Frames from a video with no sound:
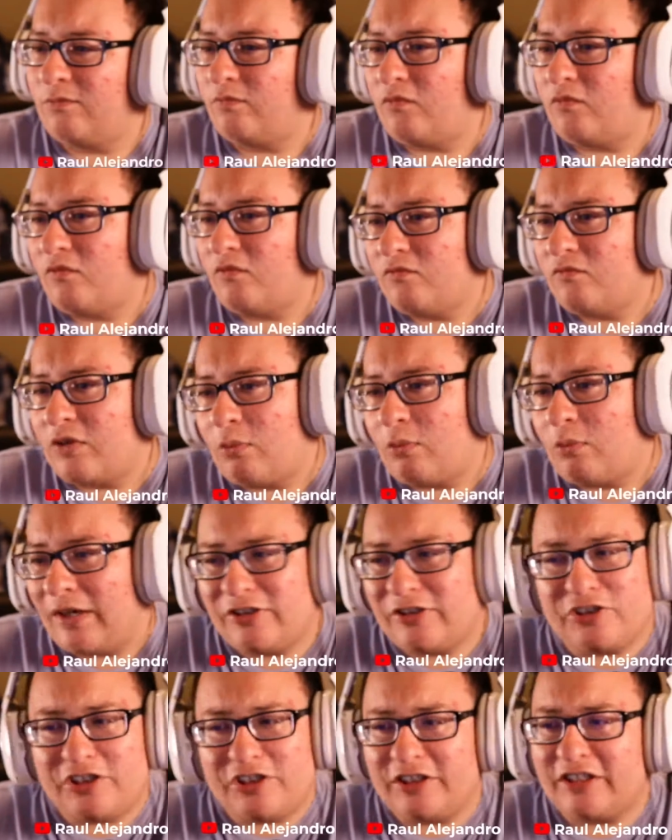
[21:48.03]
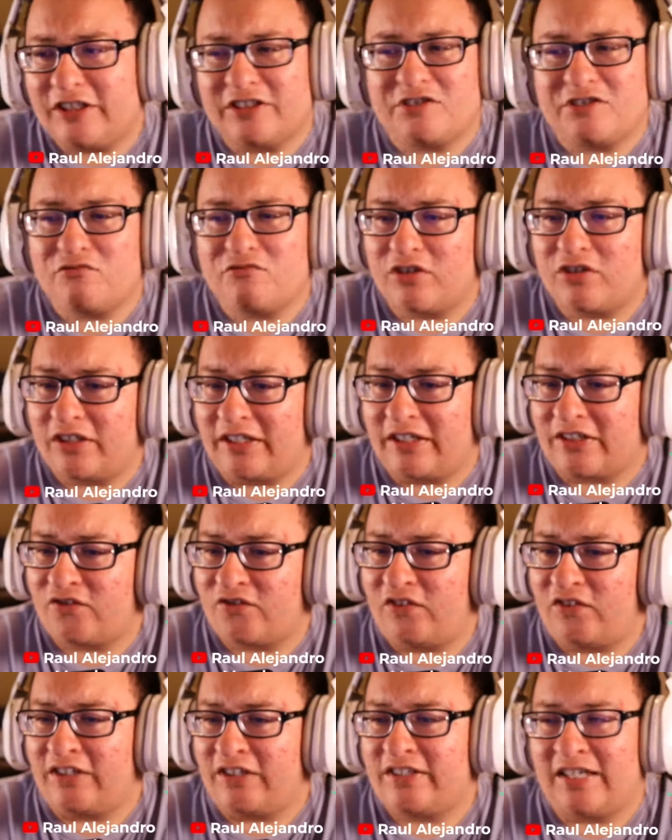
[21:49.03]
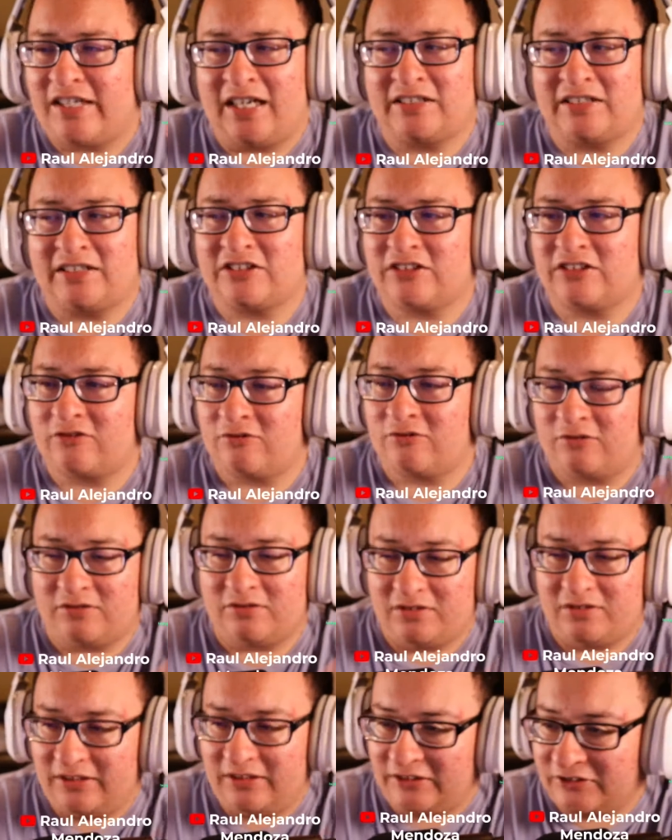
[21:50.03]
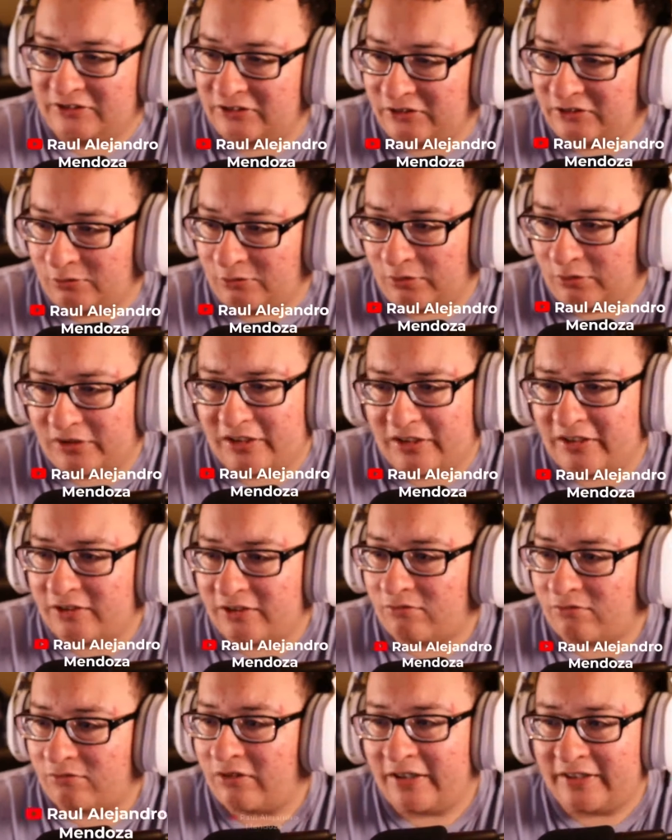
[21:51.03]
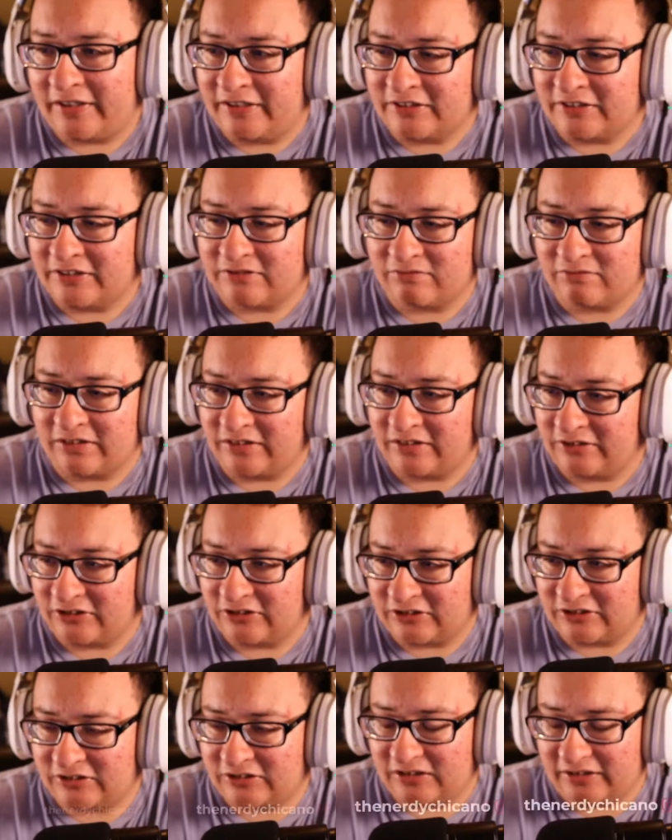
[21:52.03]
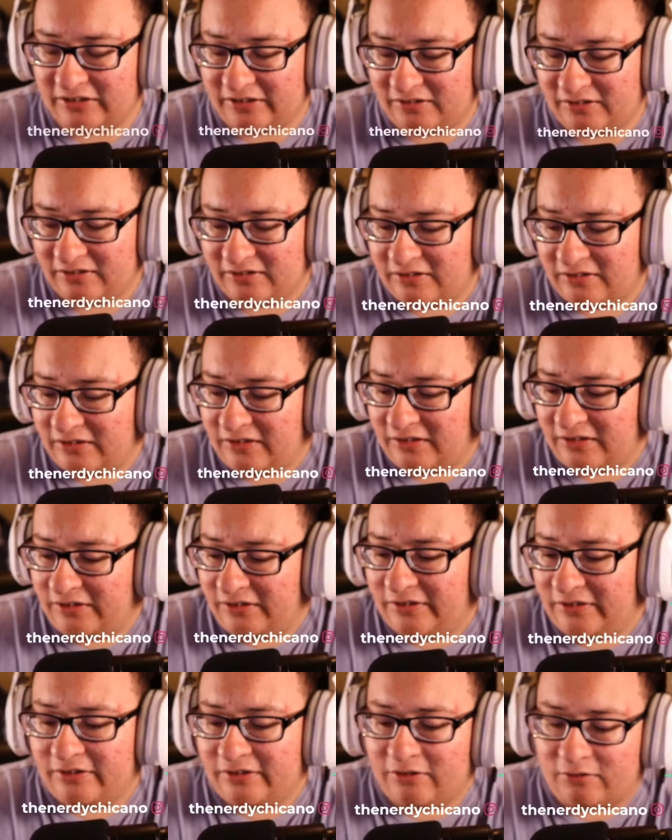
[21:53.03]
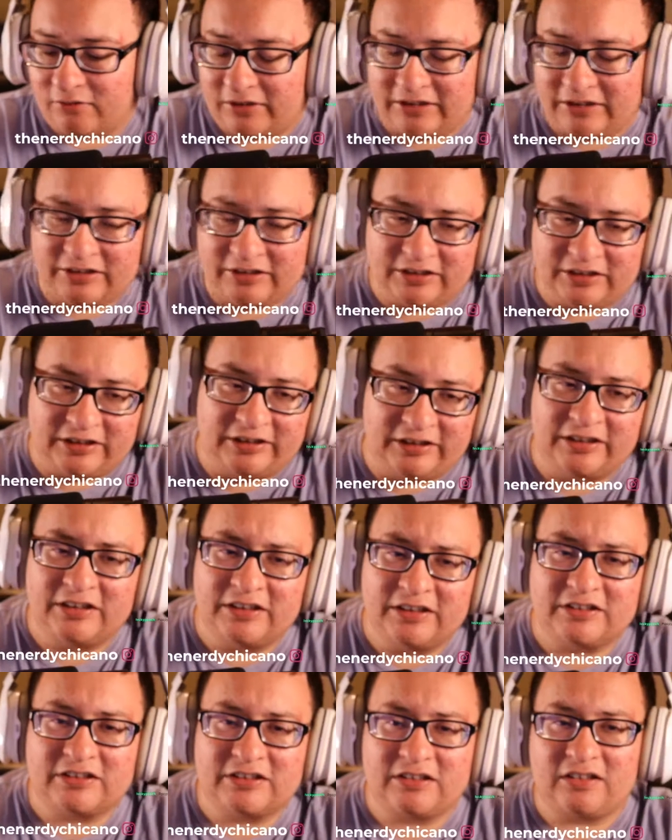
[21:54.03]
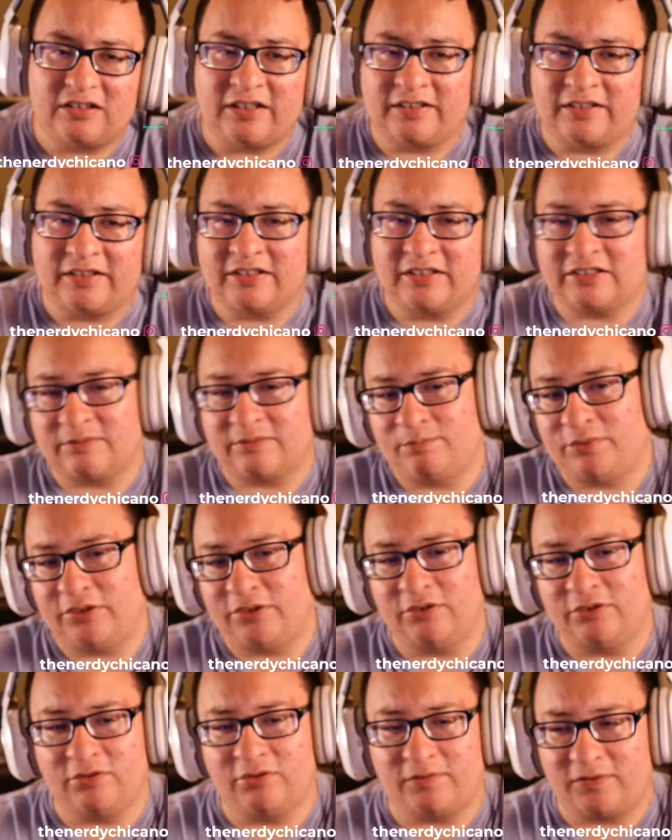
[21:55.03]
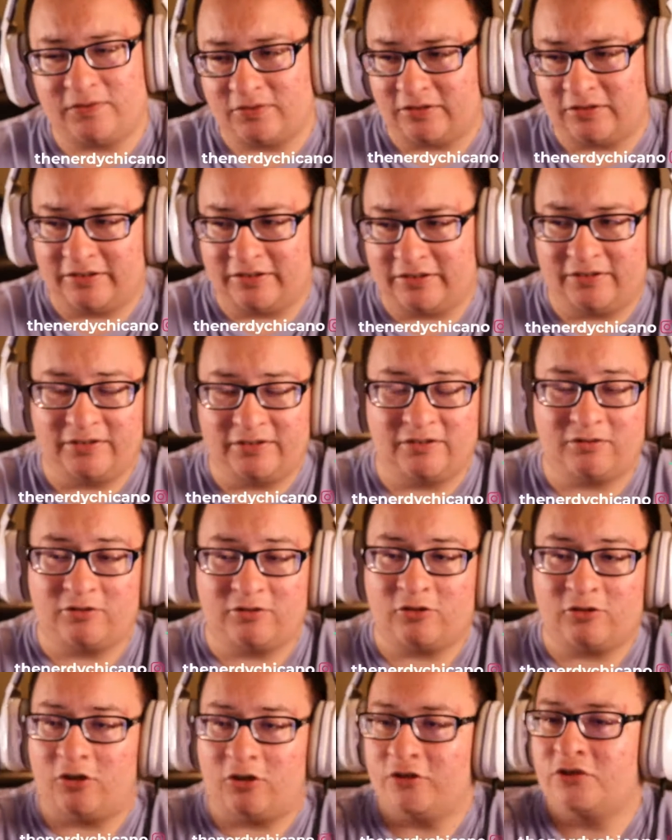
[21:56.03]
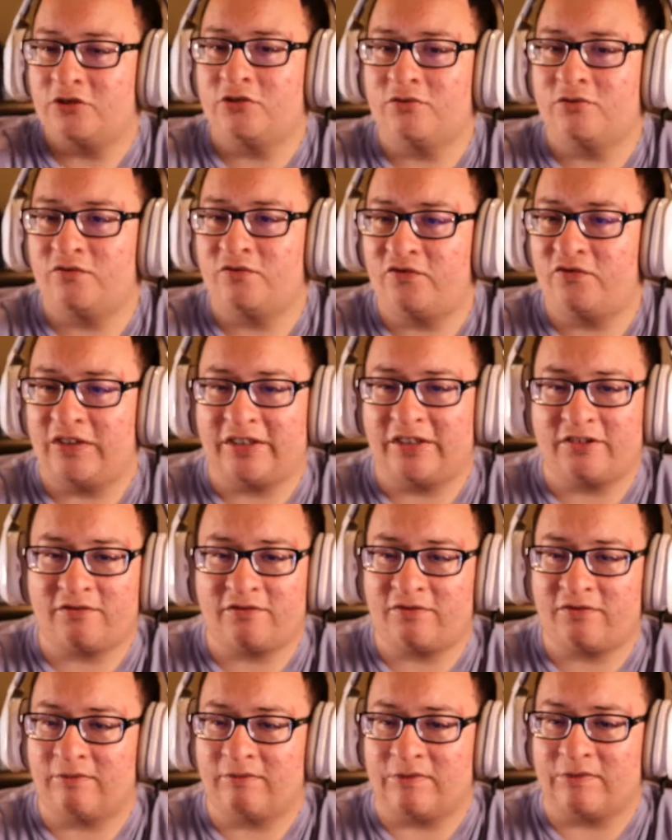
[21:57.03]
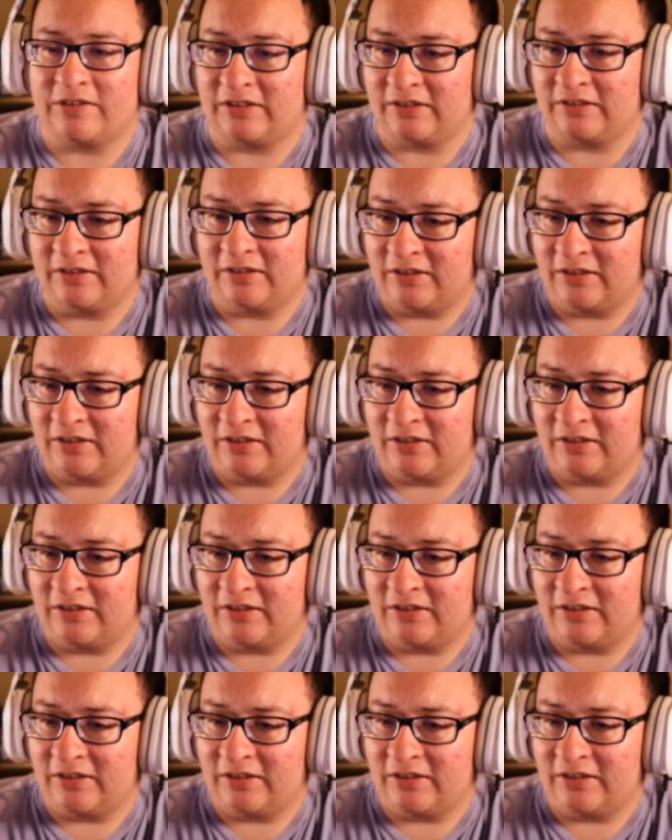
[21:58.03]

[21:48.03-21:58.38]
The White Sheik isn't really as fantastical as you would think, right? He's really just like, he is like this beautiful, cartoon figure from the